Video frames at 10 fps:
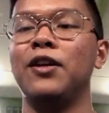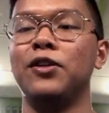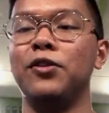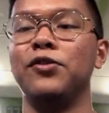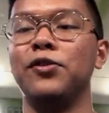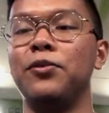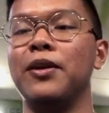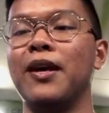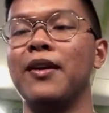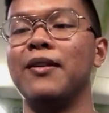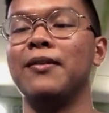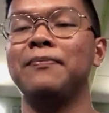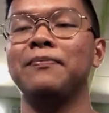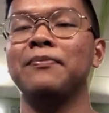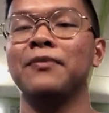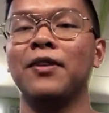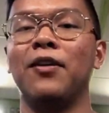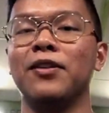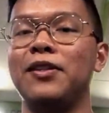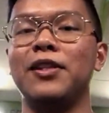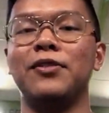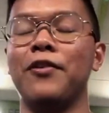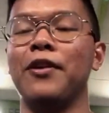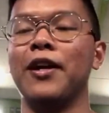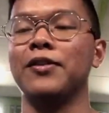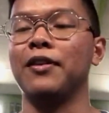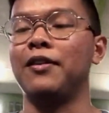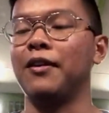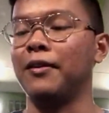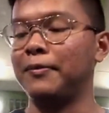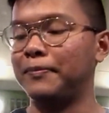used to it, and honestly it's very nice on the tongue.